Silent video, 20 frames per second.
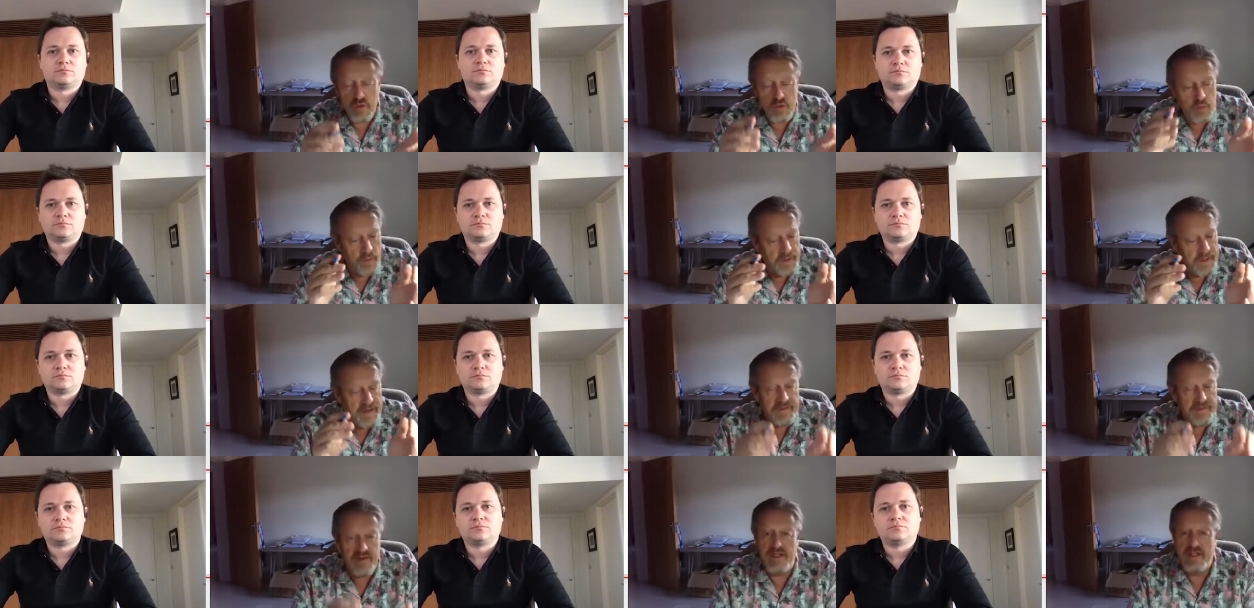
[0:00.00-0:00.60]
Speaker 1: whatever
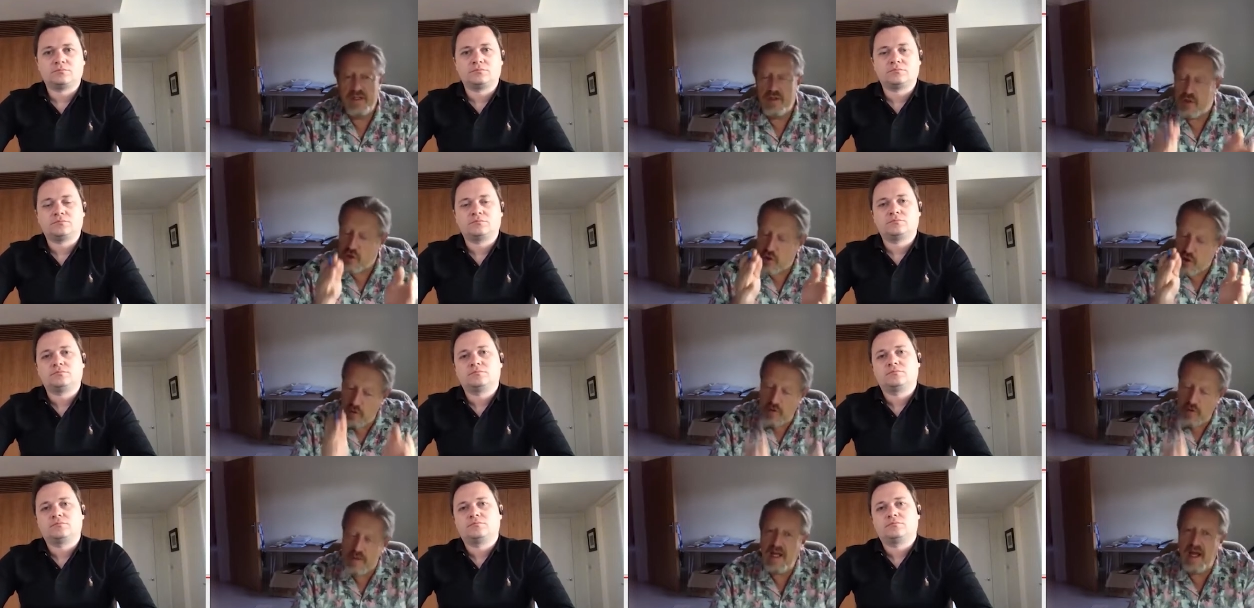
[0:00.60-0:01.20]
it is, as soon
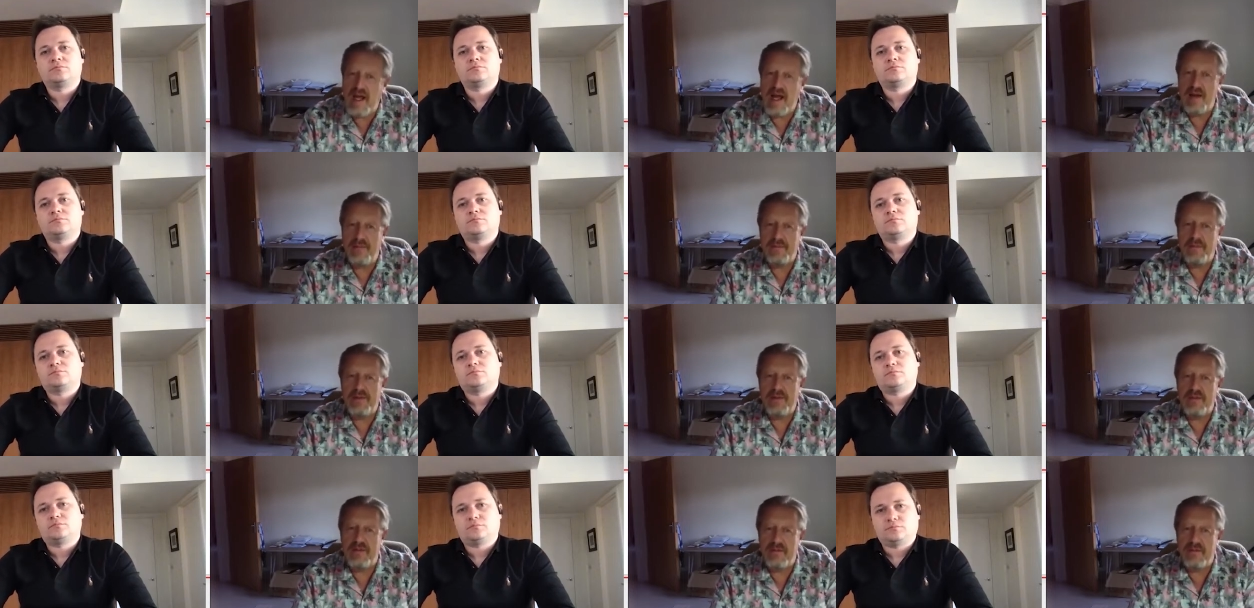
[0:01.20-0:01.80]
as that
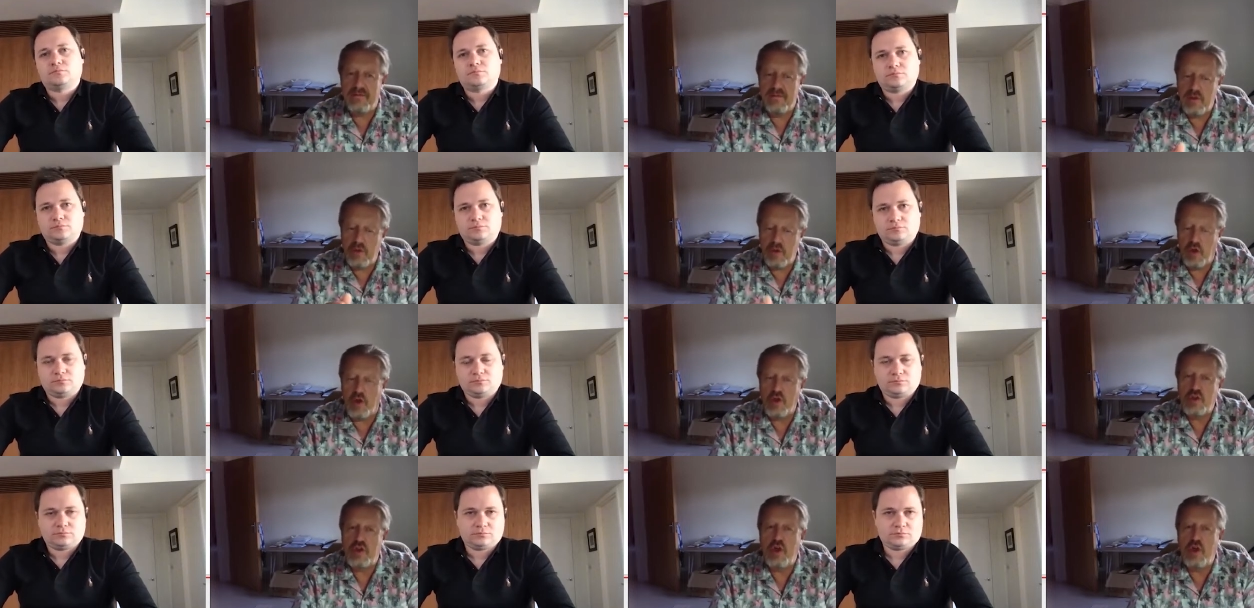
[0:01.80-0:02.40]
happens, you've got to
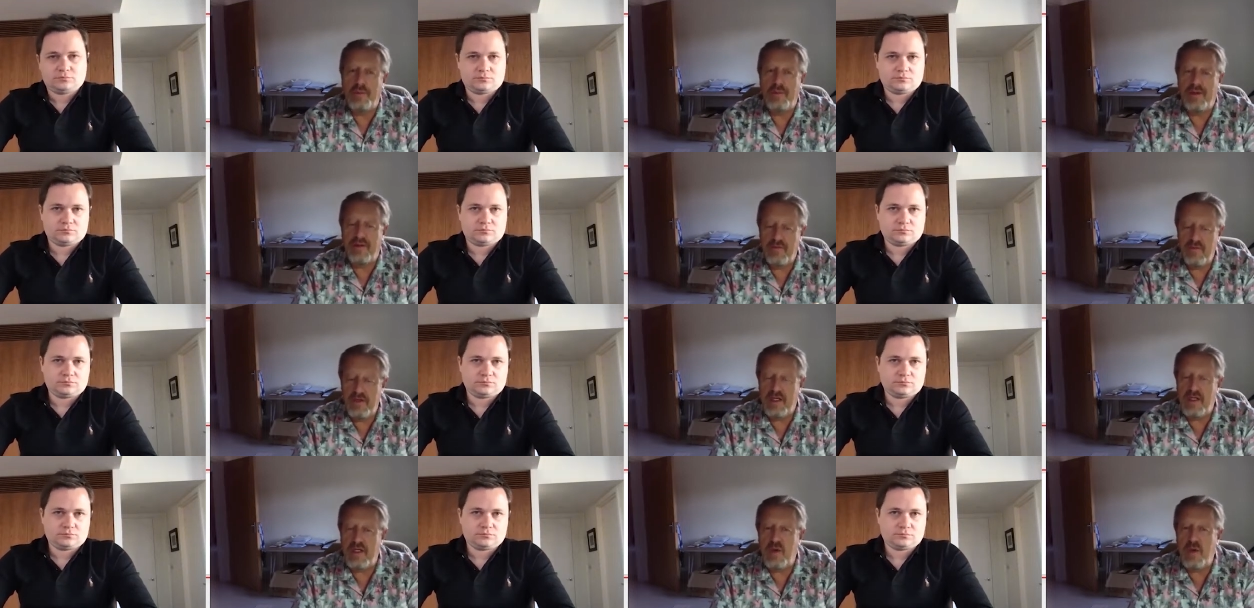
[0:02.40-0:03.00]
stop it really
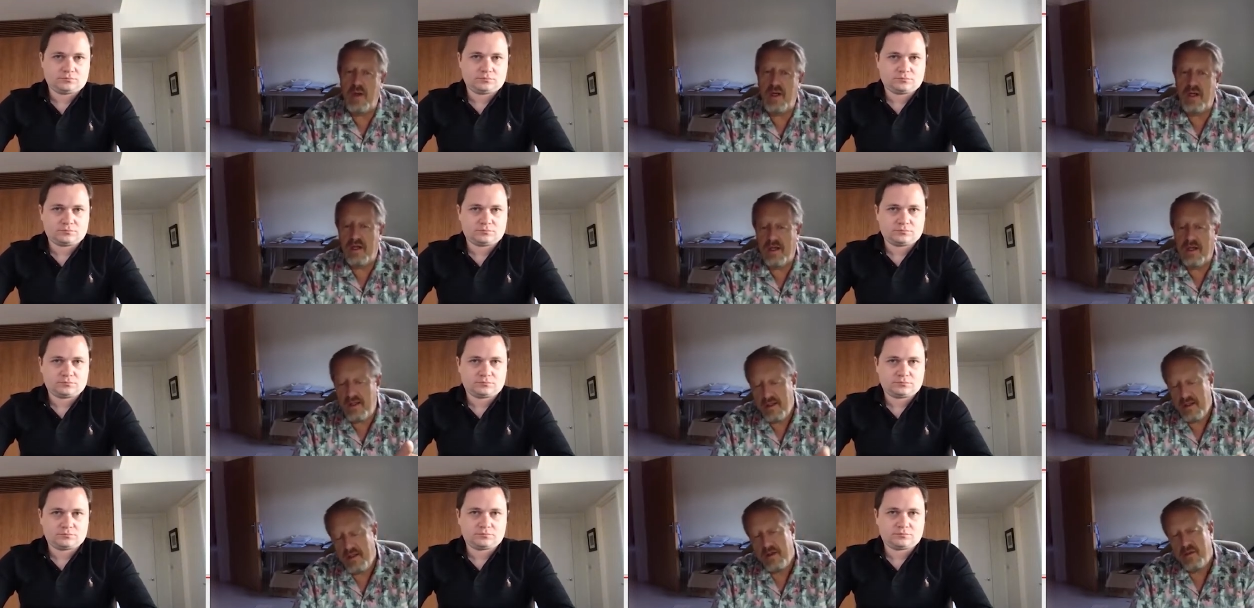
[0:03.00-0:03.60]
quickly,
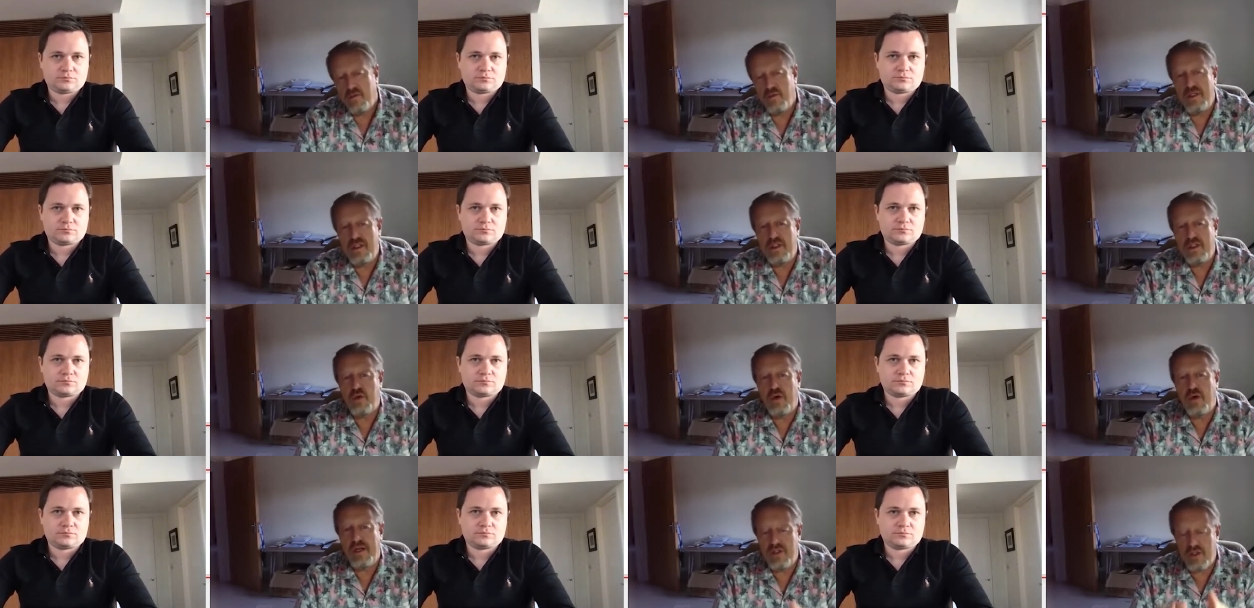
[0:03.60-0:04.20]

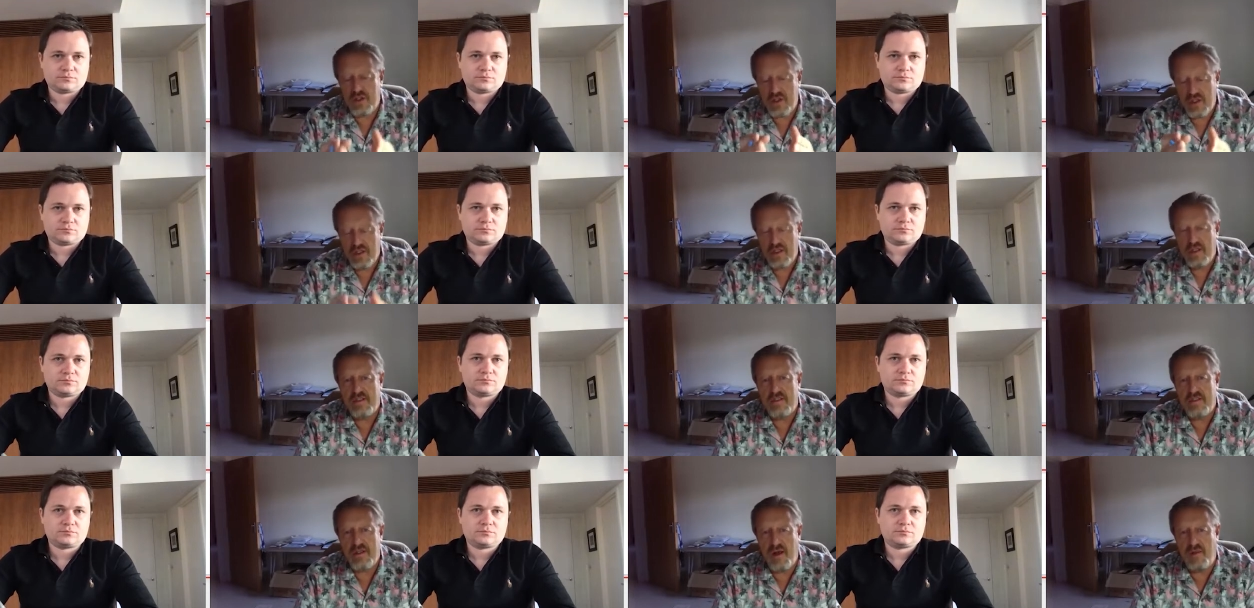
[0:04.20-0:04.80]
retrench and
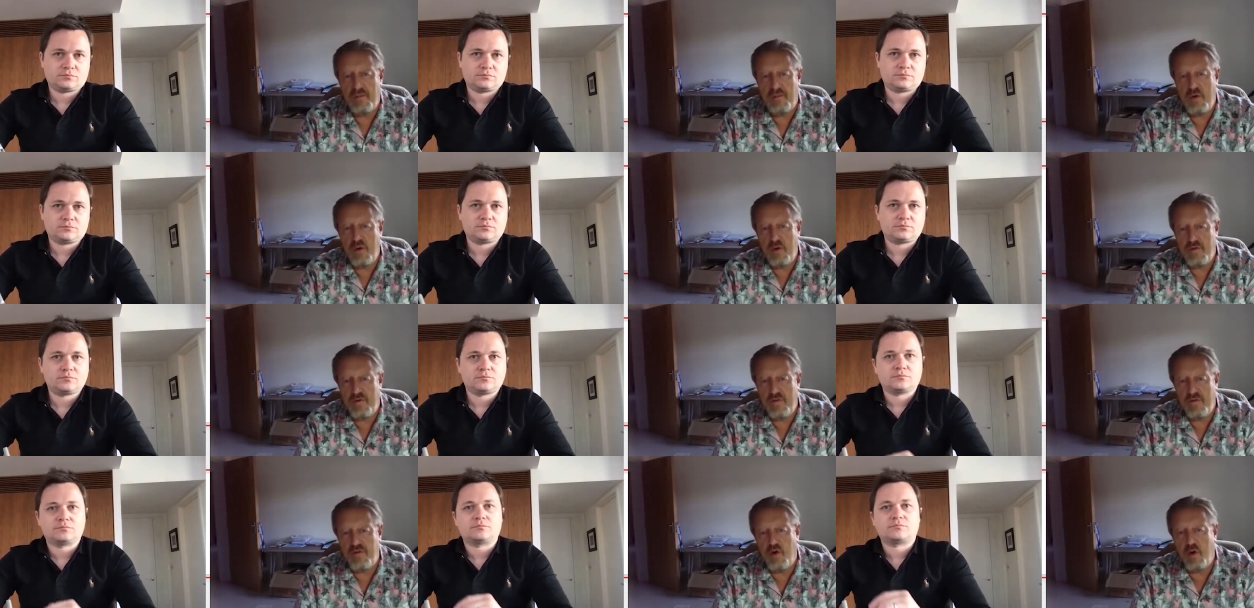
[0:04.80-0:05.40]
start moving
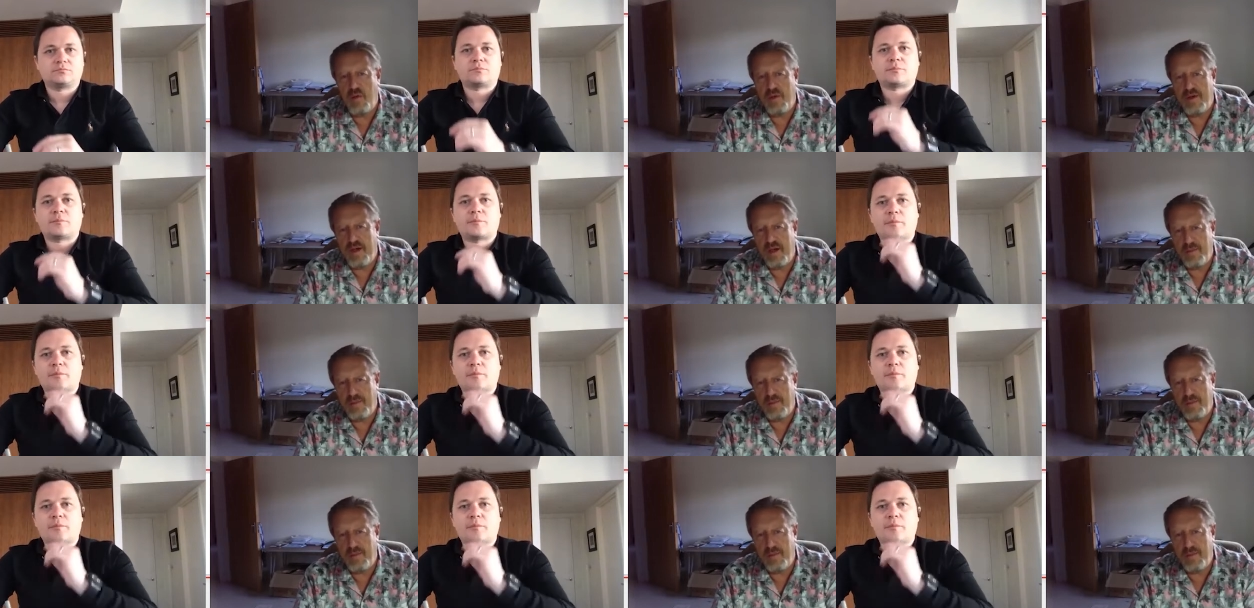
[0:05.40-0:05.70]
forward in a